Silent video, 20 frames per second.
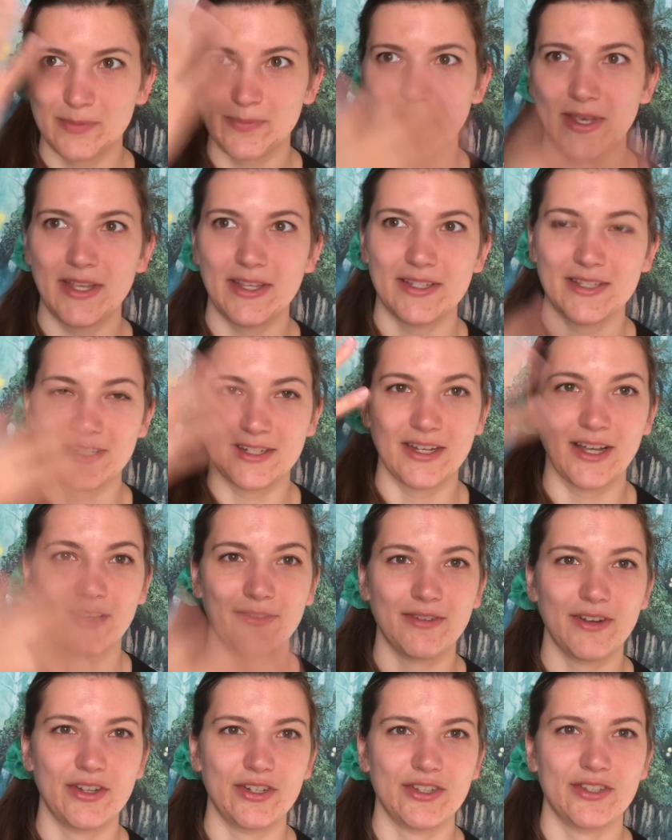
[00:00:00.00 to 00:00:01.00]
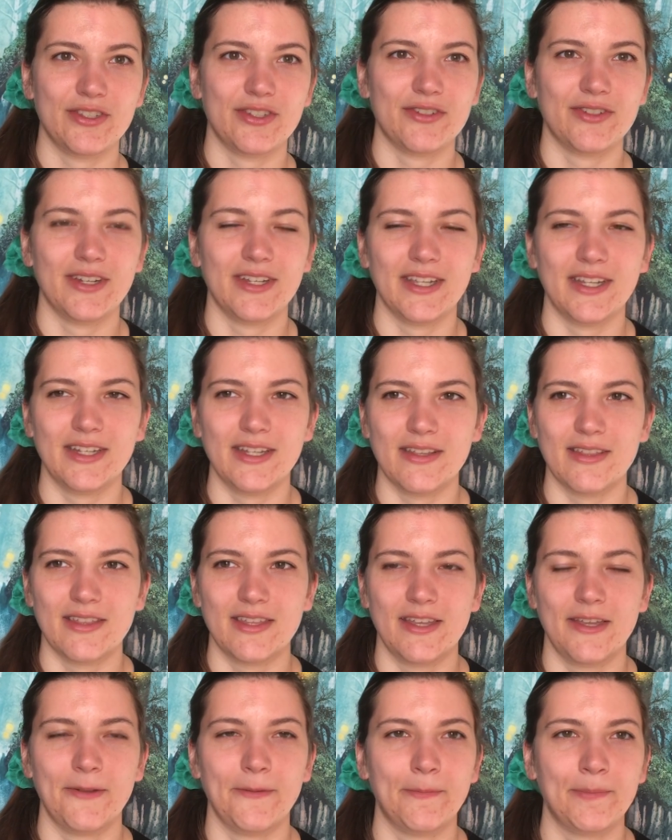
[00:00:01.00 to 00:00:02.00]
space and not registering
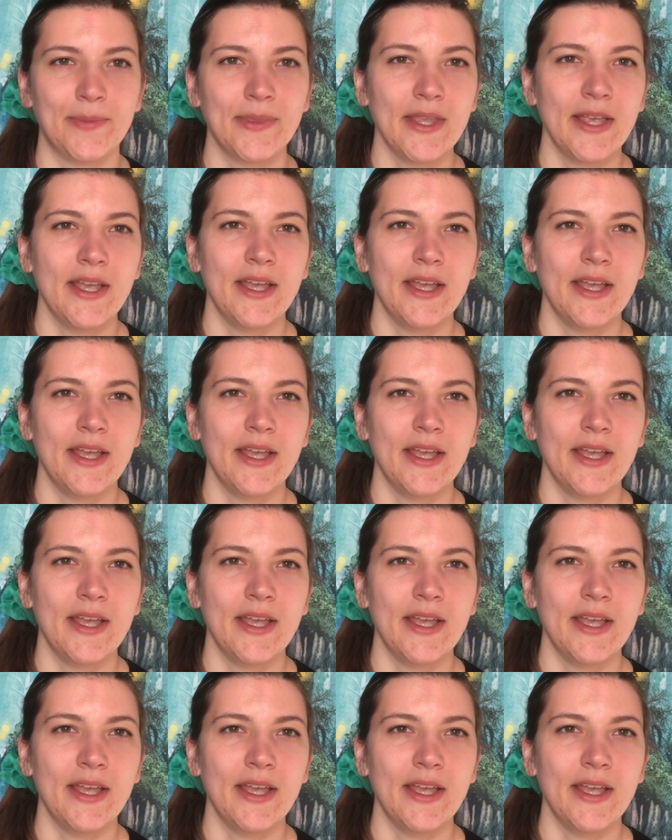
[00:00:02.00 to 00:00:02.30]
anything.